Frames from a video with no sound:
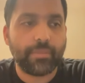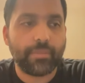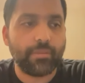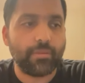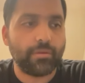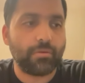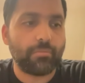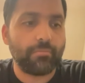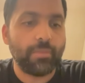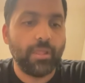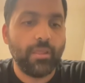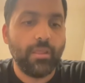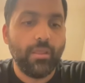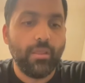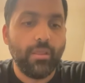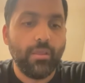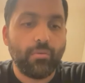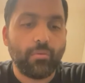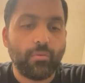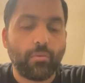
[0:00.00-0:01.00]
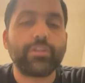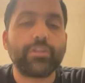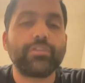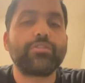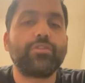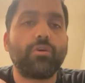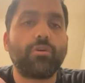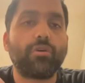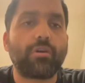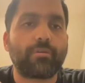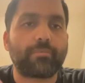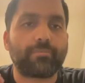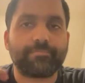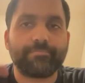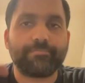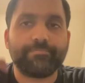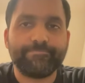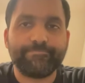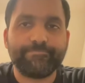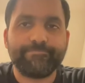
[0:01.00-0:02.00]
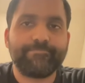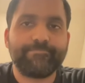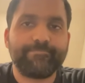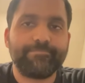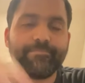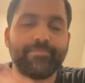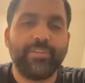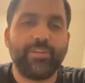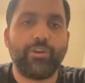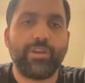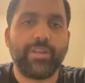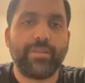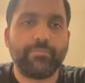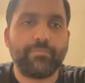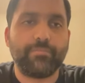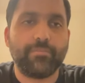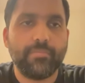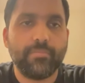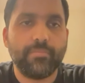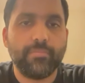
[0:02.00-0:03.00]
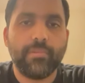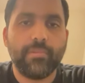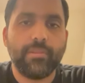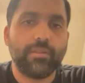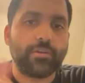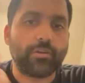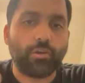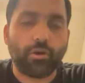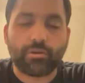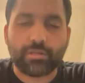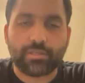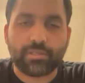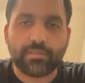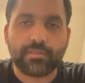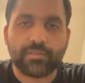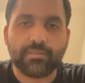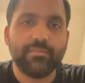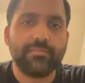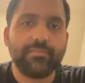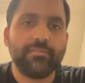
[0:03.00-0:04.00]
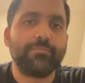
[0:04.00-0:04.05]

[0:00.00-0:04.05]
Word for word: you know, what is your dream? Doctor,